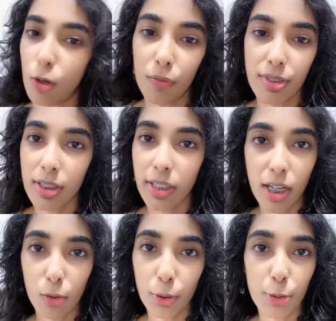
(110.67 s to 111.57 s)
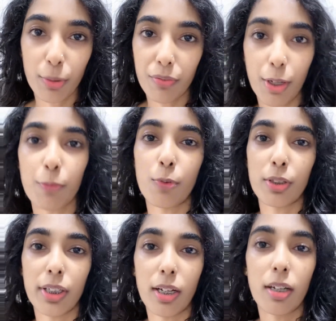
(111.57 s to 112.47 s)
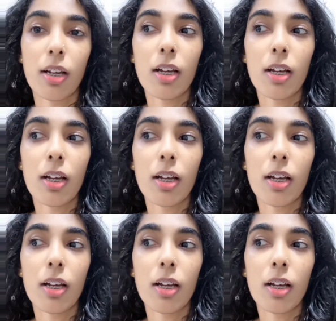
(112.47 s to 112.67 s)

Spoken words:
obviously they are going to be famed for their